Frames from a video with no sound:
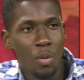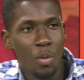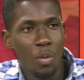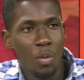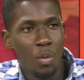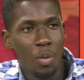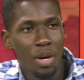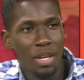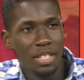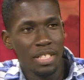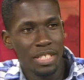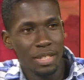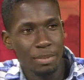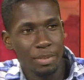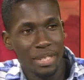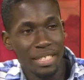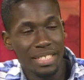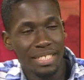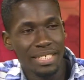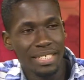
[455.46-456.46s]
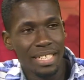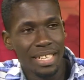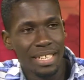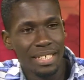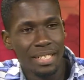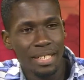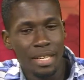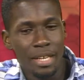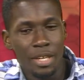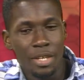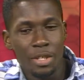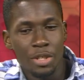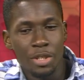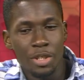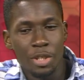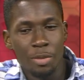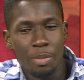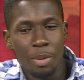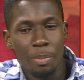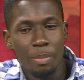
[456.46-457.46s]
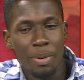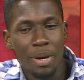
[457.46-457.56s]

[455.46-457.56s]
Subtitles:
what is being said should be